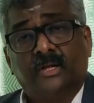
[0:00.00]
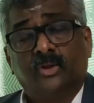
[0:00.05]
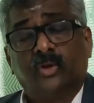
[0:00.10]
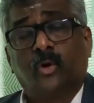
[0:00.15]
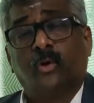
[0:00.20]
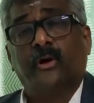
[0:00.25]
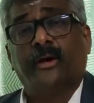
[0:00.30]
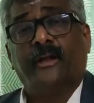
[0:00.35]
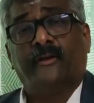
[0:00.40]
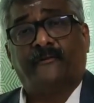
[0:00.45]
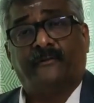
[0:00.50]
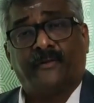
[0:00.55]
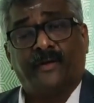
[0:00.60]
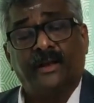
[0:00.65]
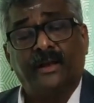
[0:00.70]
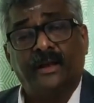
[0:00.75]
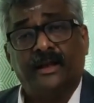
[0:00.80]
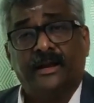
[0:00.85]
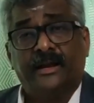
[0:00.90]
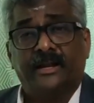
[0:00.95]
though it
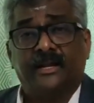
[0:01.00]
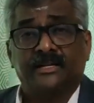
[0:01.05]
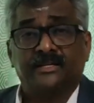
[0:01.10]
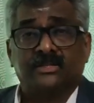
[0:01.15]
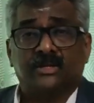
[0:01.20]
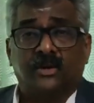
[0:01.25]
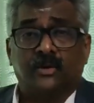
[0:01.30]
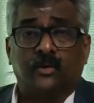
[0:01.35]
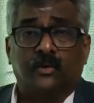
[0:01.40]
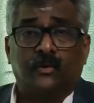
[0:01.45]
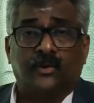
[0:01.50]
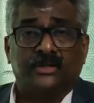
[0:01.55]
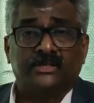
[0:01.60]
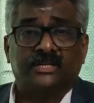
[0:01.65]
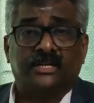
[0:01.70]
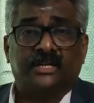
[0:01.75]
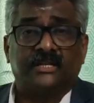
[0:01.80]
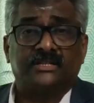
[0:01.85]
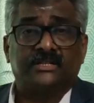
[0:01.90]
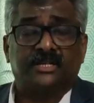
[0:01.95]
fell, it has now
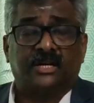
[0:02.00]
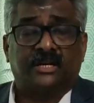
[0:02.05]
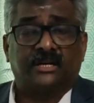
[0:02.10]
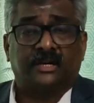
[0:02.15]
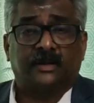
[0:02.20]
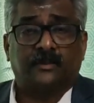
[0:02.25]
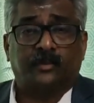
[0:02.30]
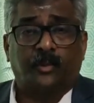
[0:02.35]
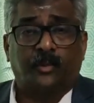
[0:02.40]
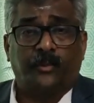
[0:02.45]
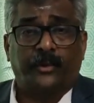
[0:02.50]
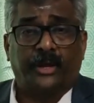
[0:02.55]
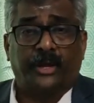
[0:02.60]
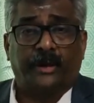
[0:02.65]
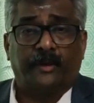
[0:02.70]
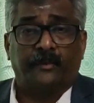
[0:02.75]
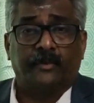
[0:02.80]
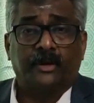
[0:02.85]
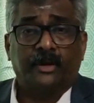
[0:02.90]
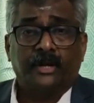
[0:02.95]
once again started moving
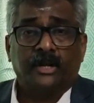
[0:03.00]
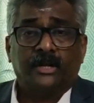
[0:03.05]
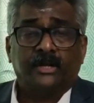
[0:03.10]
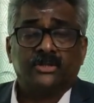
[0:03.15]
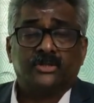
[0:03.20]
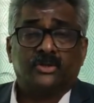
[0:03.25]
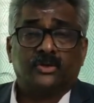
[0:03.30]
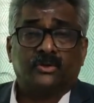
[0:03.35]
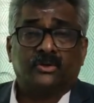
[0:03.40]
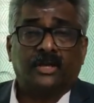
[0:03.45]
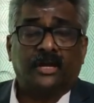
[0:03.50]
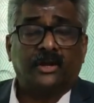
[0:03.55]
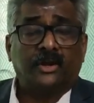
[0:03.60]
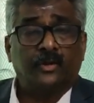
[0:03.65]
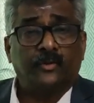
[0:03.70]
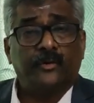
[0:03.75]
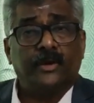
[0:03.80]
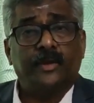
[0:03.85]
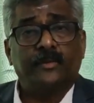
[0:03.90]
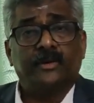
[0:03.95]
up. So thank
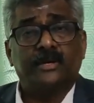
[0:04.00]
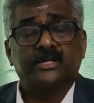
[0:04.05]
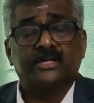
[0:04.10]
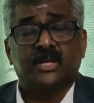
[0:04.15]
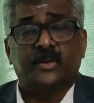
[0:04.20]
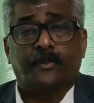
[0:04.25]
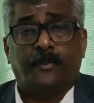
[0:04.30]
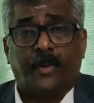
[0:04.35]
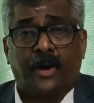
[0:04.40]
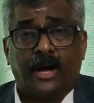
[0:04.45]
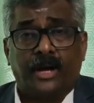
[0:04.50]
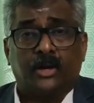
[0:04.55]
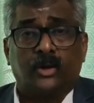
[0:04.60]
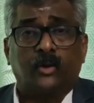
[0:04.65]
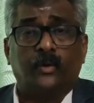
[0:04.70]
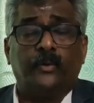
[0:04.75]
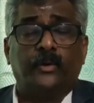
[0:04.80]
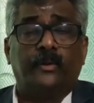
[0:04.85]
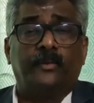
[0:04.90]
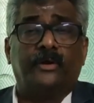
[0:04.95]
you very much. In part
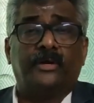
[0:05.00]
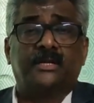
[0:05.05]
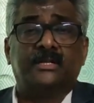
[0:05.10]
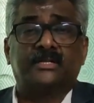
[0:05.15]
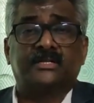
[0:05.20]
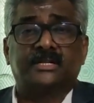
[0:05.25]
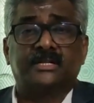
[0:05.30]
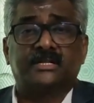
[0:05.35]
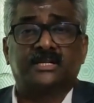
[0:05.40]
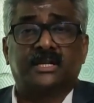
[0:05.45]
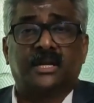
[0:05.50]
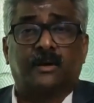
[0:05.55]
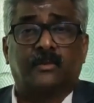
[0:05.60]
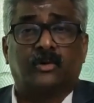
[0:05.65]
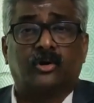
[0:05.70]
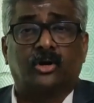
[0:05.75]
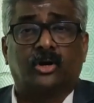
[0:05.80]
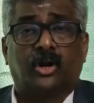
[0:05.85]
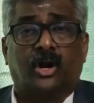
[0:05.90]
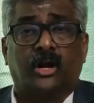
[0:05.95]
2, we'll be discussing
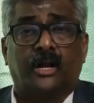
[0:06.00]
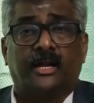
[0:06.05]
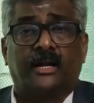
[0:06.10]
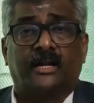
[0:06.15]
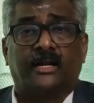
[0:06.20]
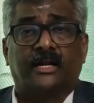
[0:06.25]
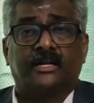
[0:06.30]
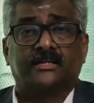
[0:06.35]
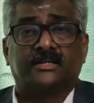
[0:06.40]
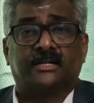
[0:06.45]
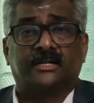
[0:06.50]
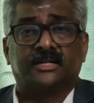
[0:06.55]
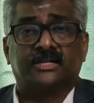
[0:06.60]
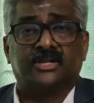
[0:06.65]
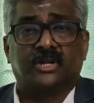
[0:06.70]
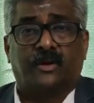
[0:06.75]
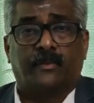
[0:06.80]
about dollar index and its